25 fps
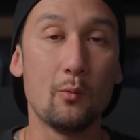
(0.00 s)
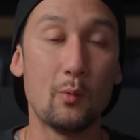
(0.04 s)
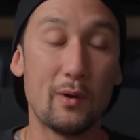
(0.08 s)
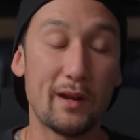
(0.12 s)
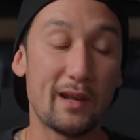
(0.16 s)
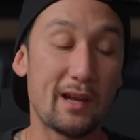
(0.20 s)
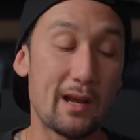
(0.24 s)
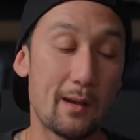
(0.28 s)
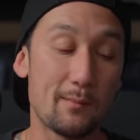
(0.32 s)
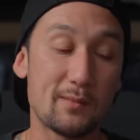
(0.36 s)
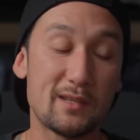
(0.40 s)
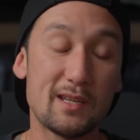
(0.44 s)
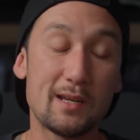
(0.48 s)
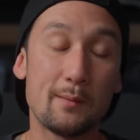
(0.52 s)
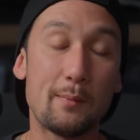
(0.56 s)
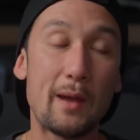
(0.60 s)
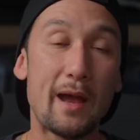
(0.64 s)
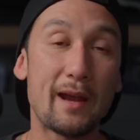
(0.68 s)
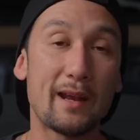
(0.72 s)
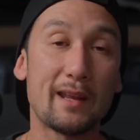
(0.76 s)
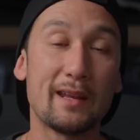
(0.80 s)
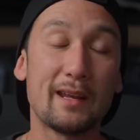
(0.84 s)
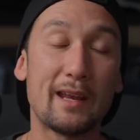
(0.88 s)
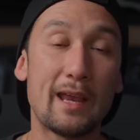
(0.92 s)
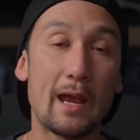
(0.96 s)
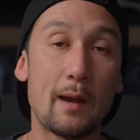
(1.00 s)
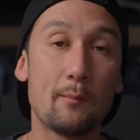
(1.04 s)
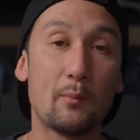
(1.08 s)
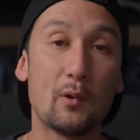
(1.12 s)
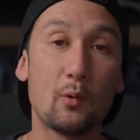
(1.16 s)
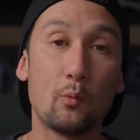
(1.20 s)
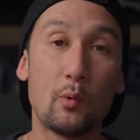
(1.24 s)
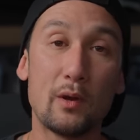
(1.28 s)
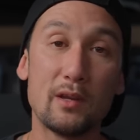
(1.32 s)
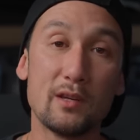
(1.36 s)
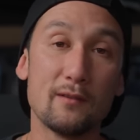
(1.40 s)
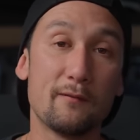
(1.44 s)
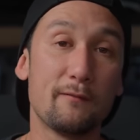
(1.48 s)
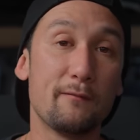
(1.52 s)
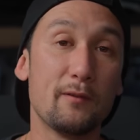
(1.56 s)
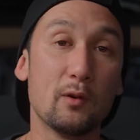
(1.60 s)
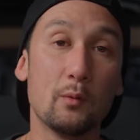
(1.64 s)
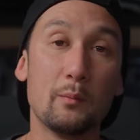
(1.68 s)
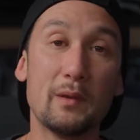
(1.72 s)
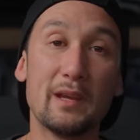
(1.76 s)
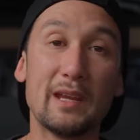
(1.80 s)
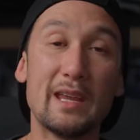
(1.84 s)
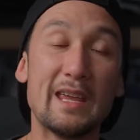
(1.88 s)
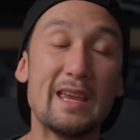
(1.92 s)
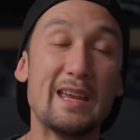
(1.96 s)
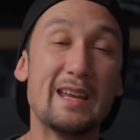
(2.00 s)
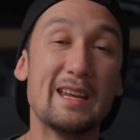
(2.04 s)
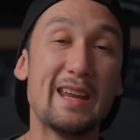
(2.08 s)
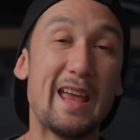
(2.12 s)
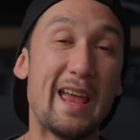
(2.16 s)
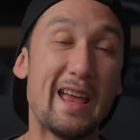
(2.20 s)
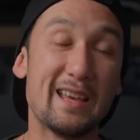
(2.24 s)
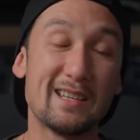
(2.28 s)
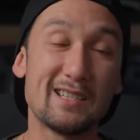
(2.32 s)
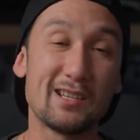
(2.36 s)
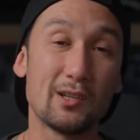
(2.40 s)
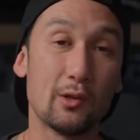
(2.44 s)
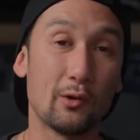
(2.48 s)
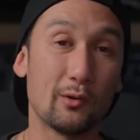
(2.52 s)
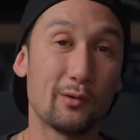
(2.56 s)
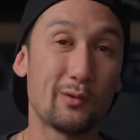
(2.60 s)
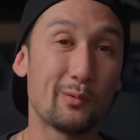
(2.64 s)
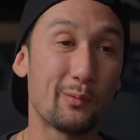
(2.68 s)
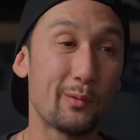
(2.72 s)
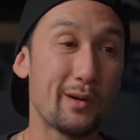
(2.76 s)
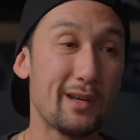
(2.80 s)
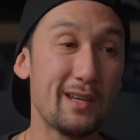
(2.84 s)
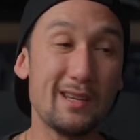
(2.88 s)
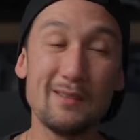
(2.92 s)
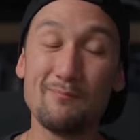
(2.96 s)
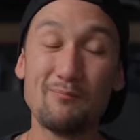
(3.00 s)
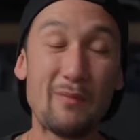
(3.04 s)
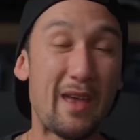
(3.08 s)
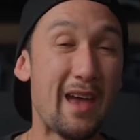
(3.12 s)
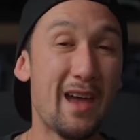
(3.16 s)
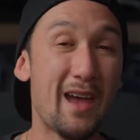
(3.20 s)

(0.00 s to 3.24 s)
When it comes to the back of the camera when you're filming in S-Log3,